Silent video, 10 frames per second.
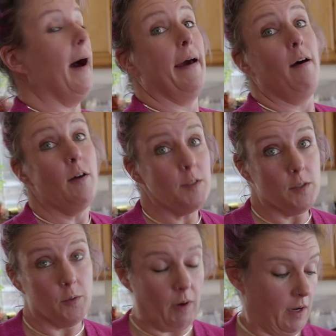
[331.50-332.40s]
I
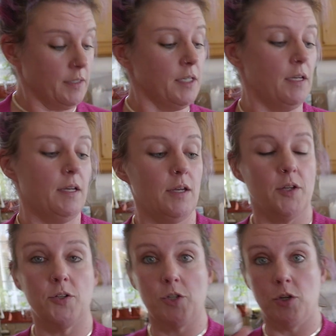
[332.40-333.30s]
also got
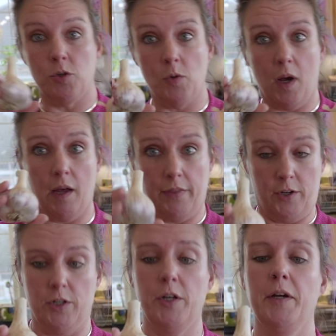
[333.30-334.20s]
2
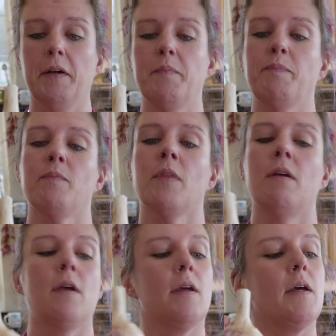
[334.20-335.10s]
other
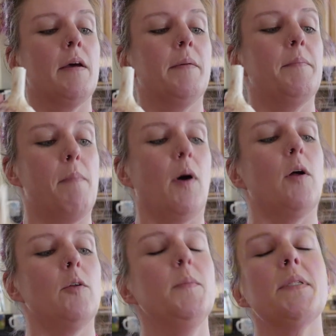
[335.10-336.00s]

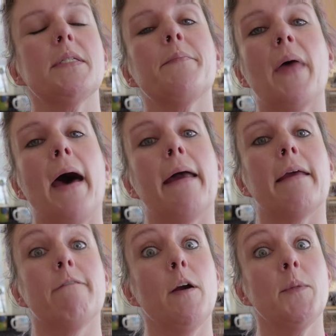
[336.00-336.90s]
bulbs at
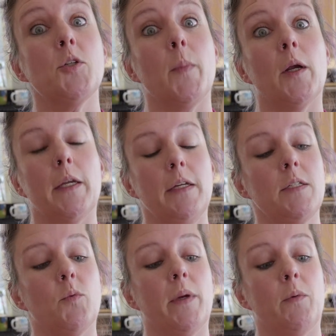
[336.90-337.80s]
a farmer's
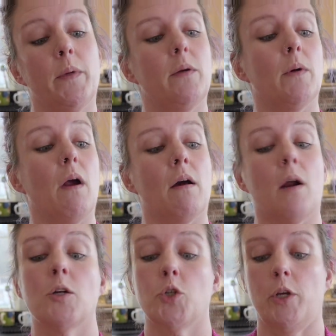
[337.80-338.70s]
market when we were on
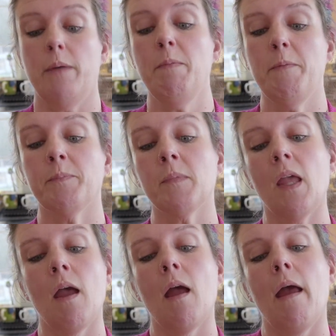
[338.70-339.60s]
our trip.
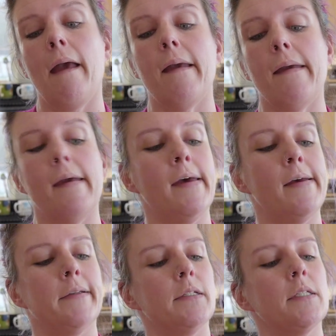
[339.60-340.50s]

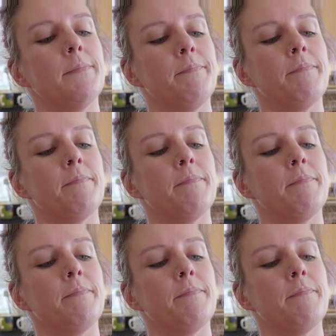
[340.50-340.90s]
And